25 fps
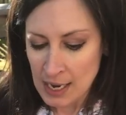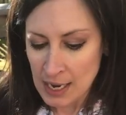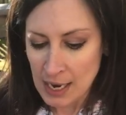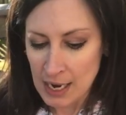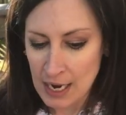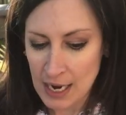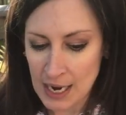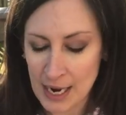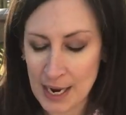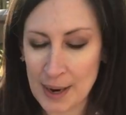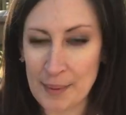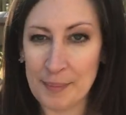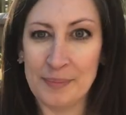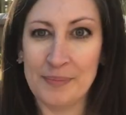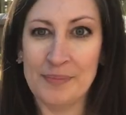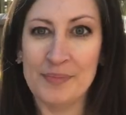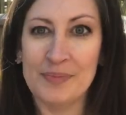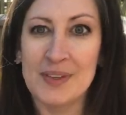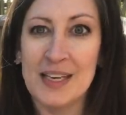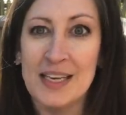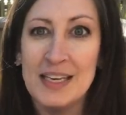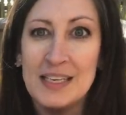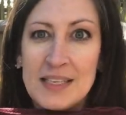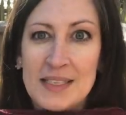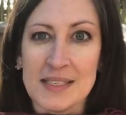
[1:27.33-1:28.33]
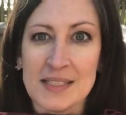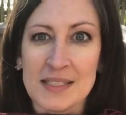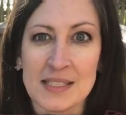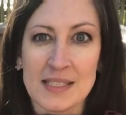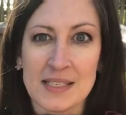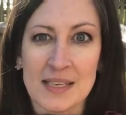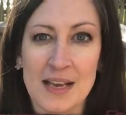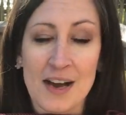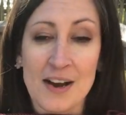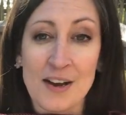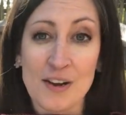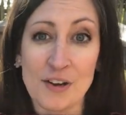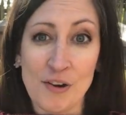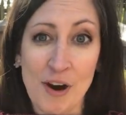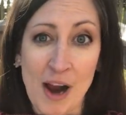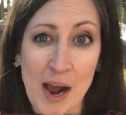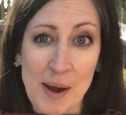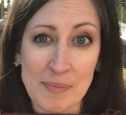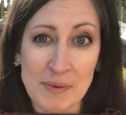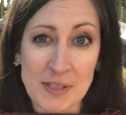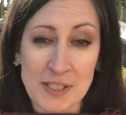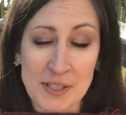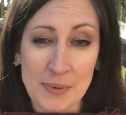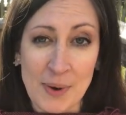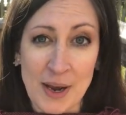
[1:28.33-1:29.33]
Um, it is a
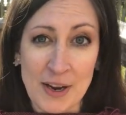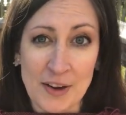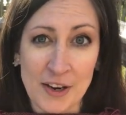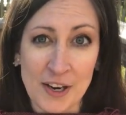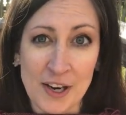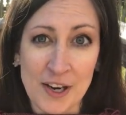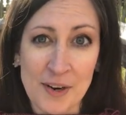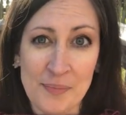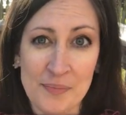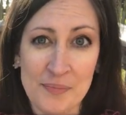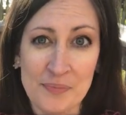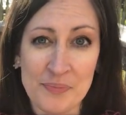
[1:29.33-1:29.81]
cropped sweater